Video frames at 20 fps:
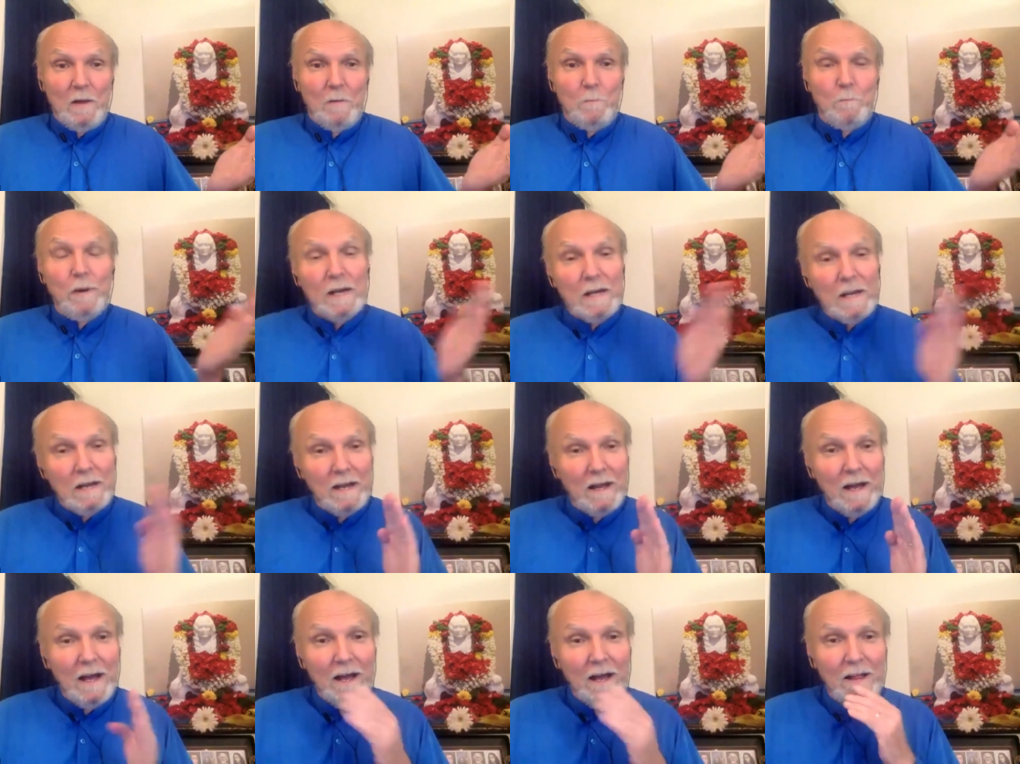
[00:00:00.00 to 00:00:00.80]
but
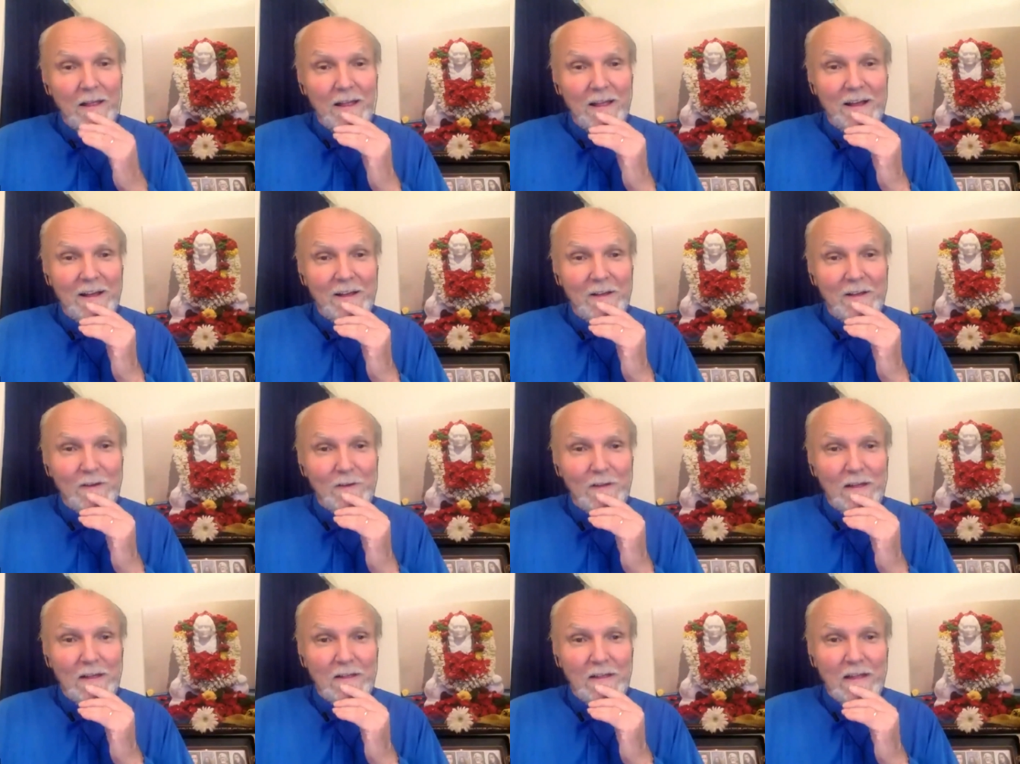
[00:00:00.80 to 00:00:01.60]

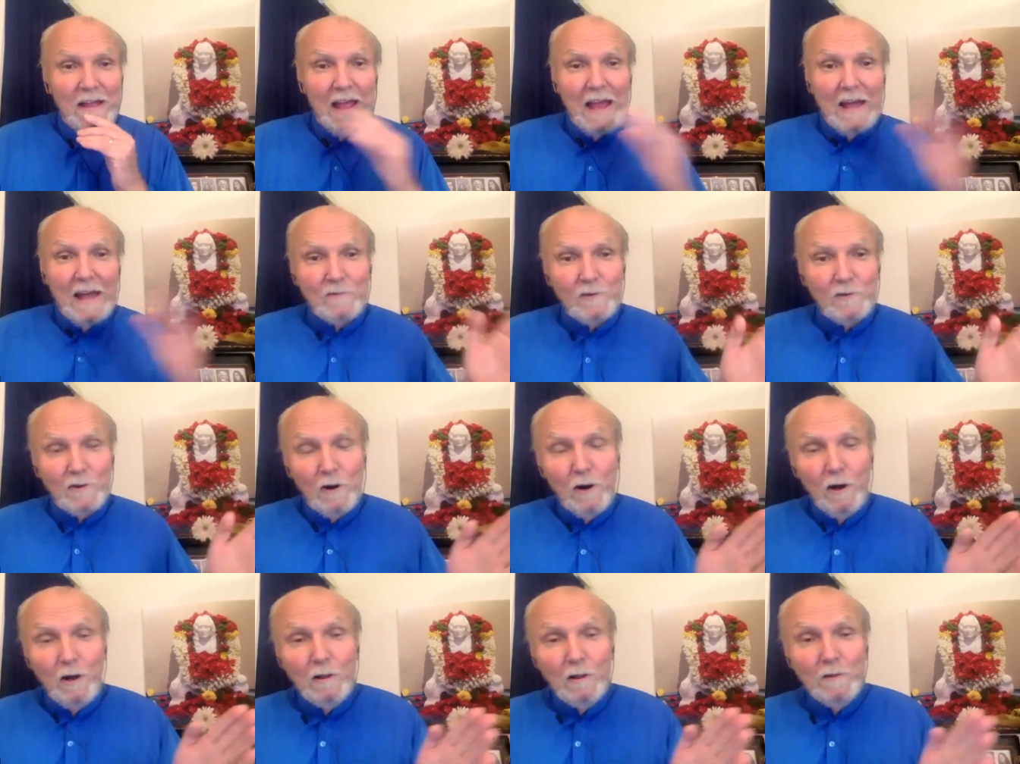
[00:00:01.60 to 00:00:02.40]

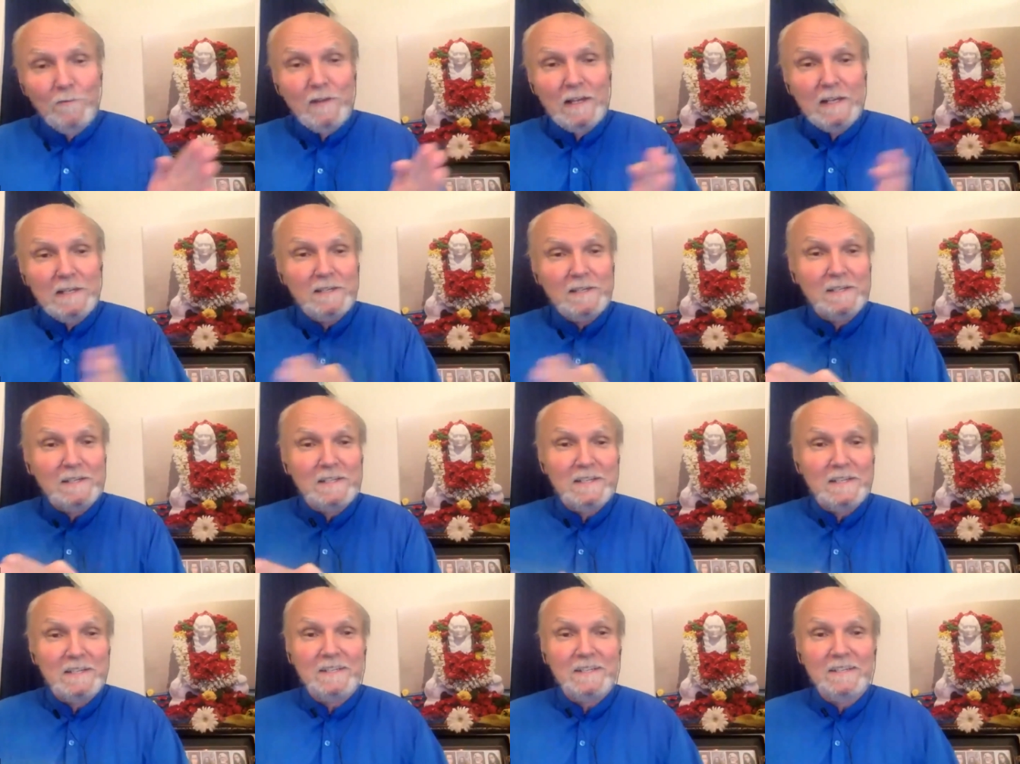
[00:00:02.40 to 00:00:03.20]
after all of these
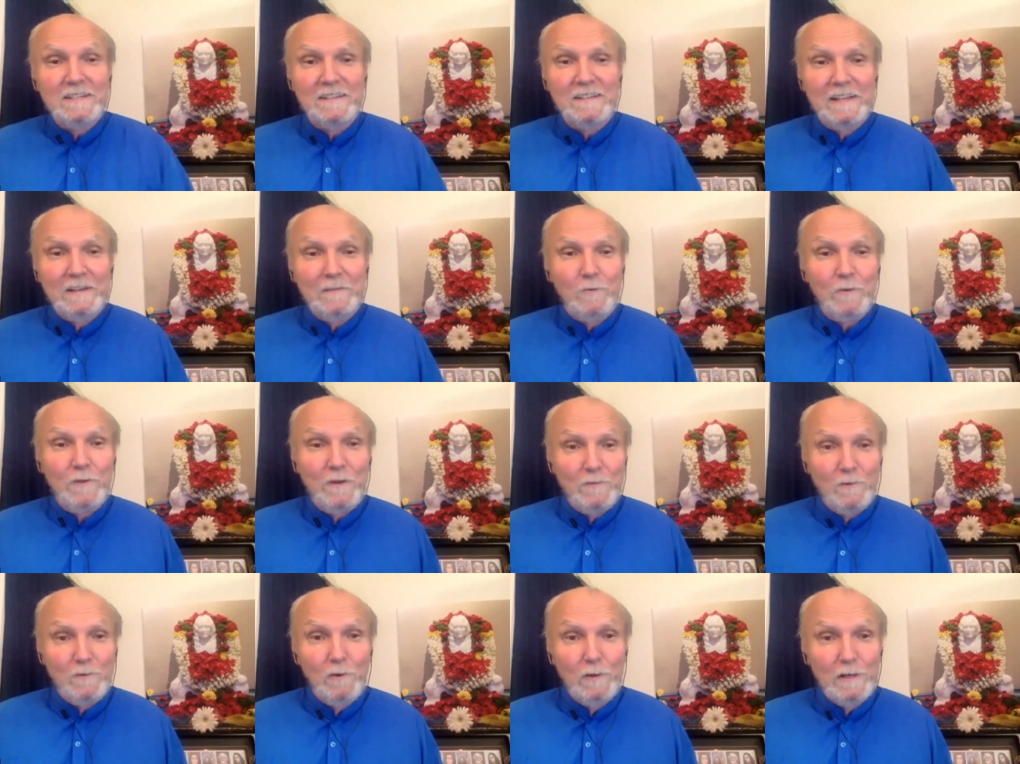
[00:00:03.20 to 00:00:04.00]
consistently, with
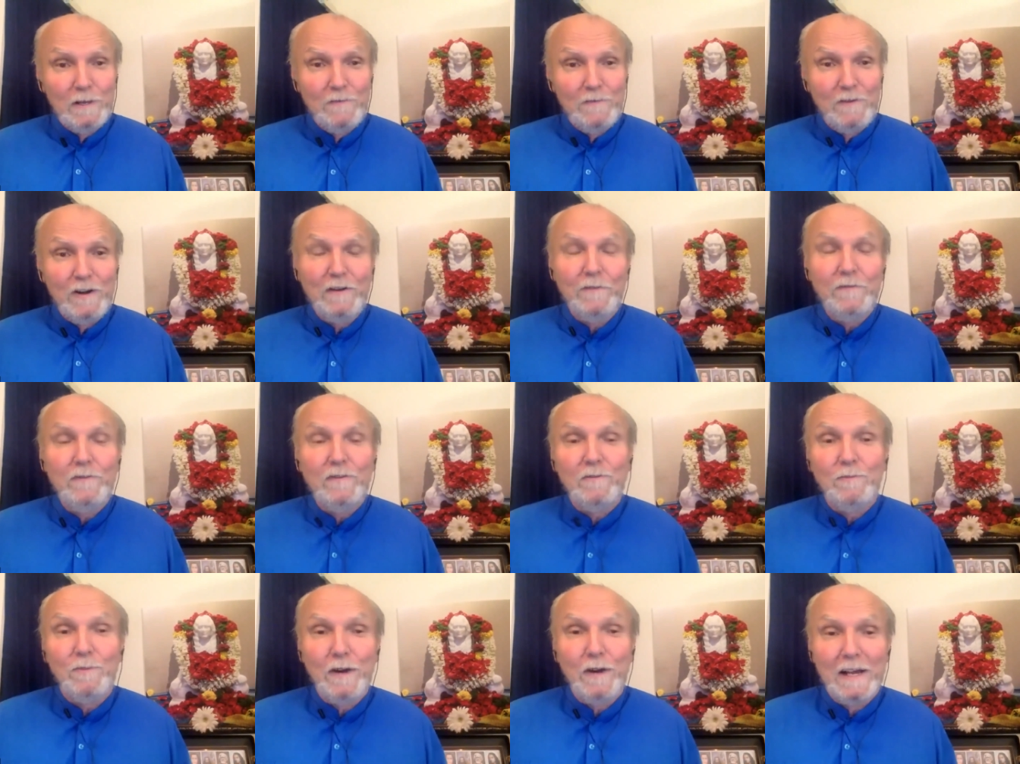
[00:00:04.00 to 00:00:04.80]
only very
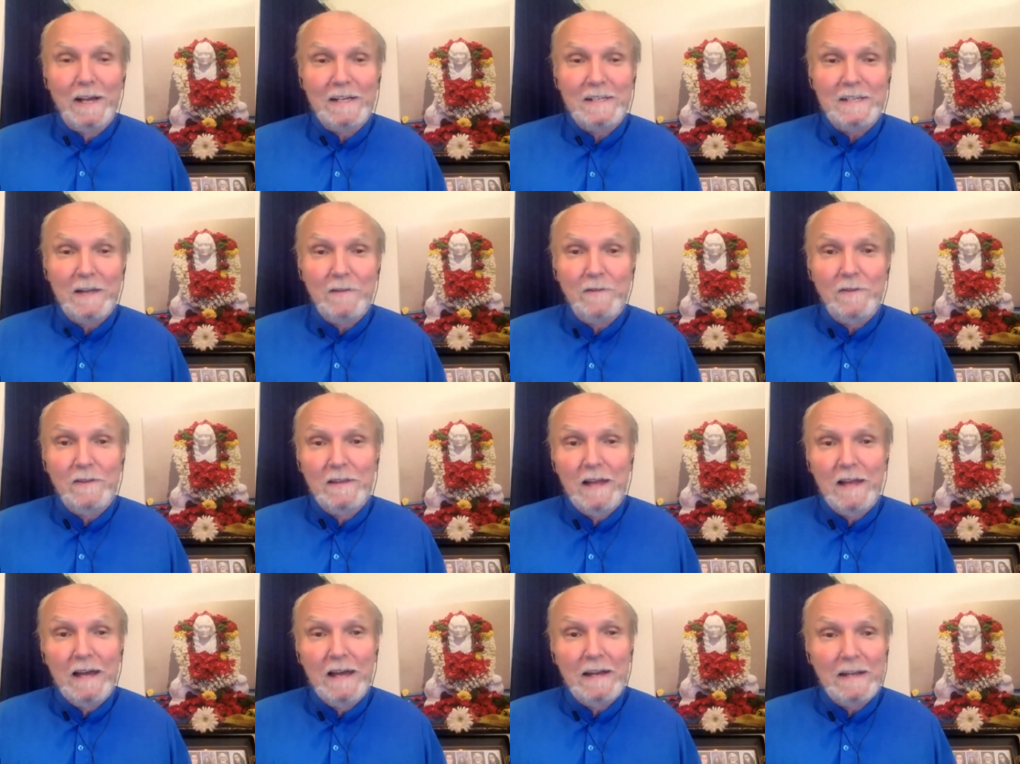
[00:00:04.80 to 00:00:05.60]
few breaks,
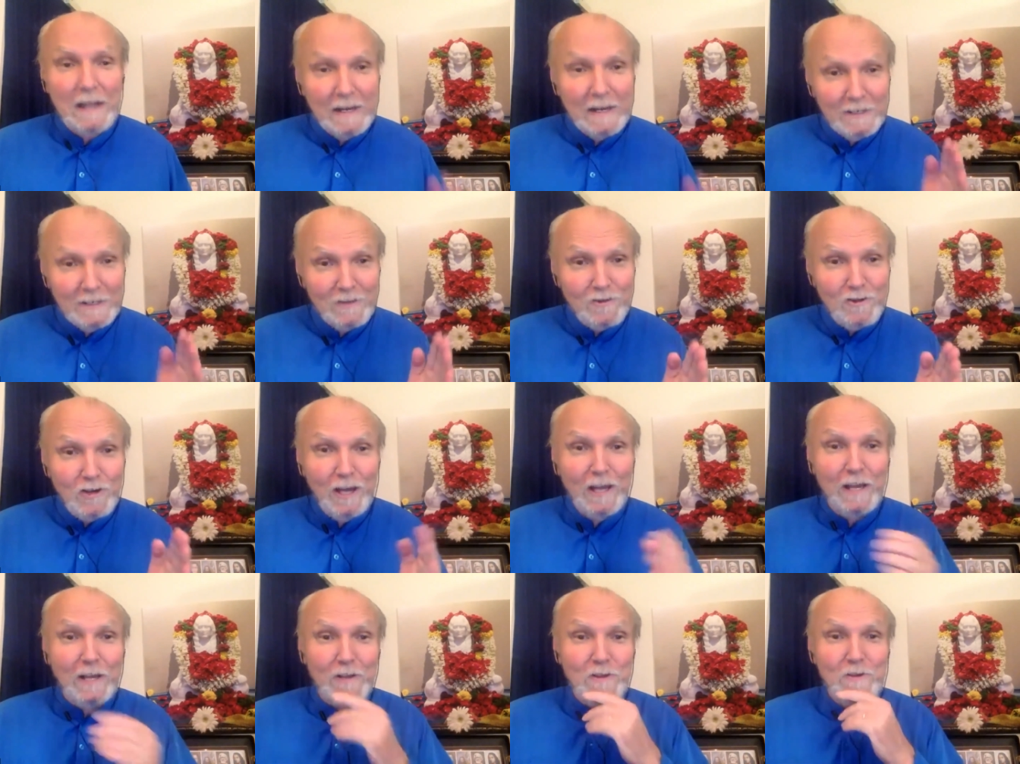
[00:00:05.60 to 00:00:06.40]
I'd like to
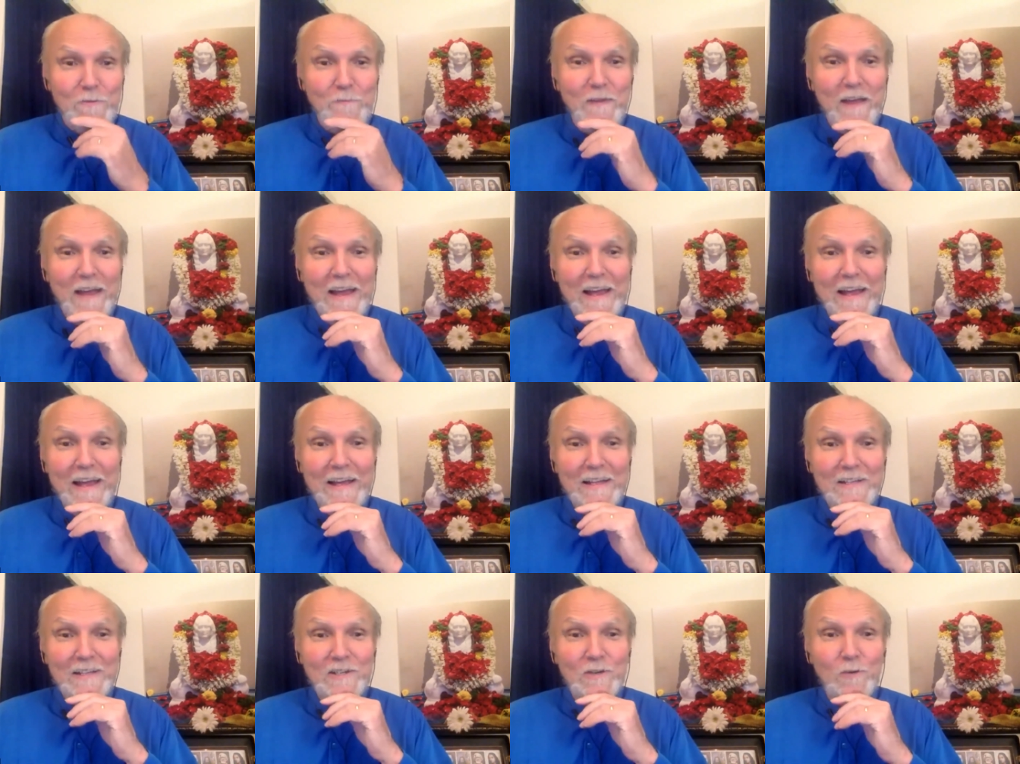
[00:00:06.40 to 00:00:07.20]
change.
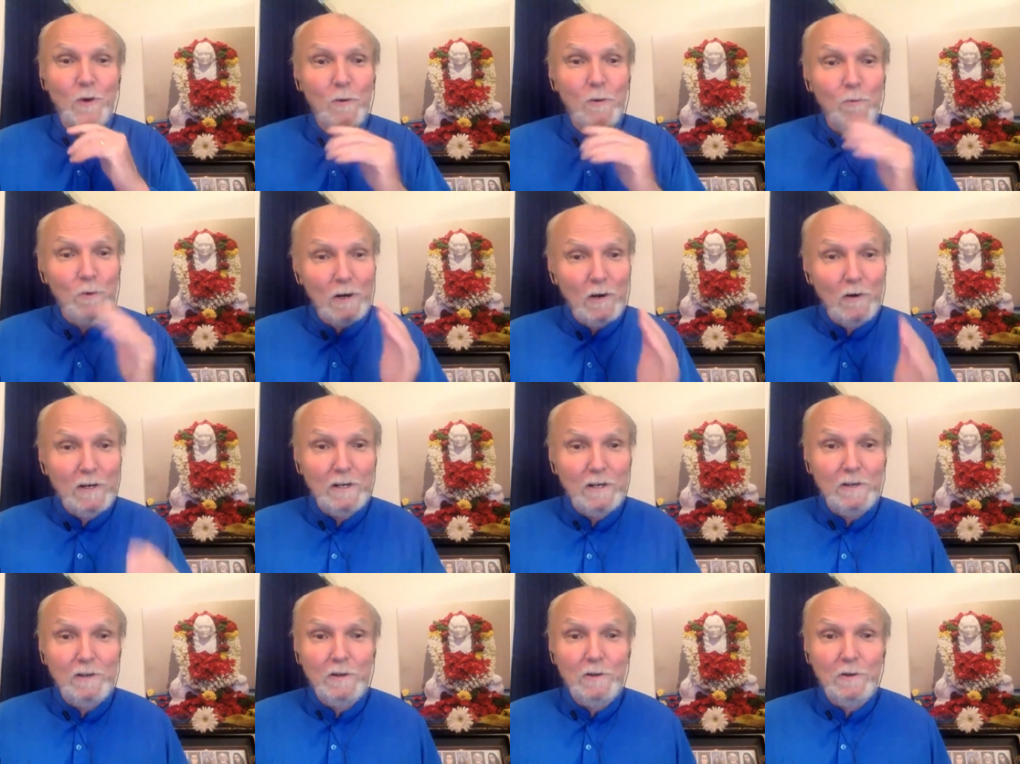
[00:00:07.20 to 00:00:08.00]
And so what we're going
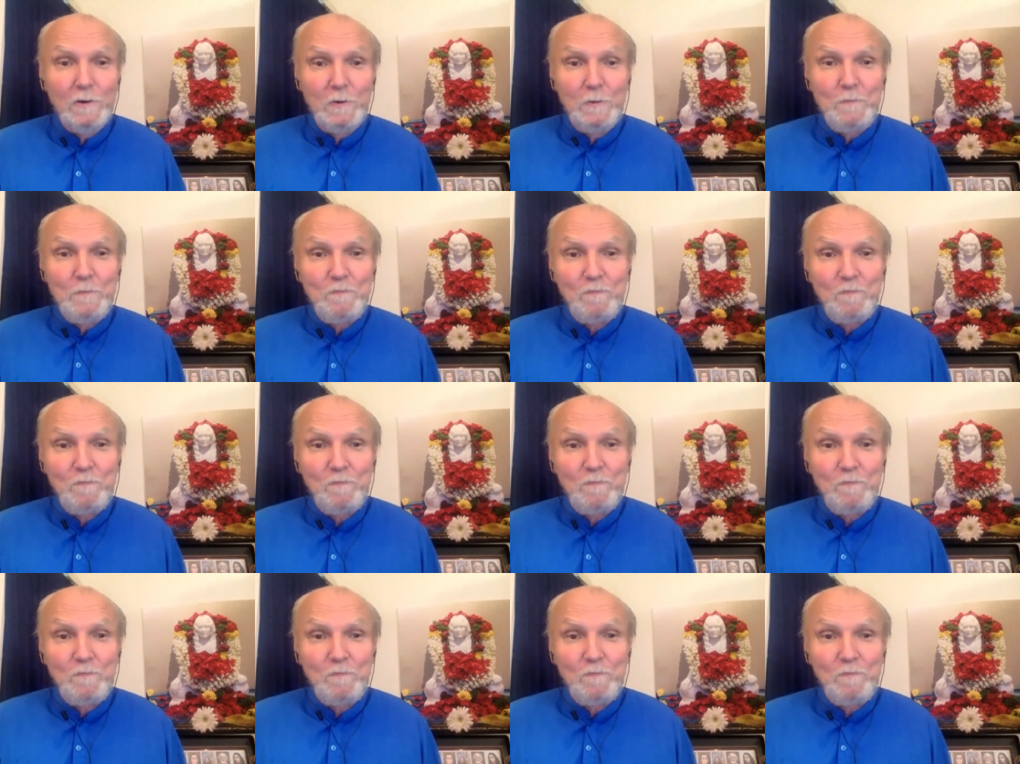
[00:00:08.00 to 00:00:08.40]
to do